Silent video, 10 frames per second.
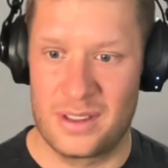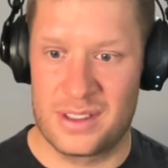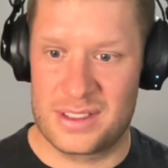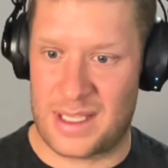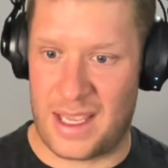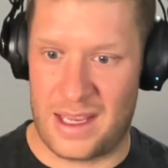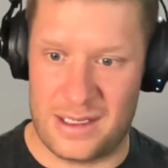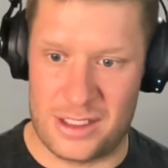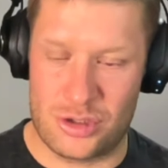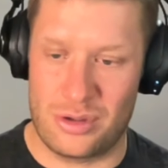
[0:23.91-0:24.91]
scan
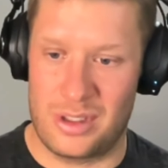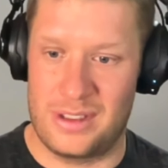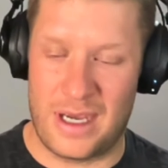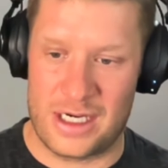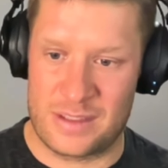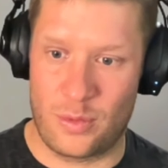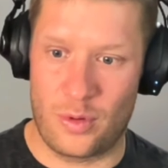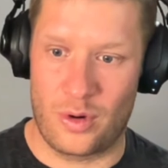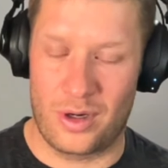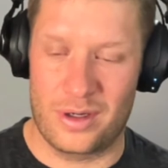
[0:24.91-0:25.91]
history,
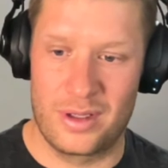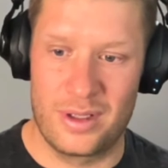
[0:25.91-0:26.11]
dashboard,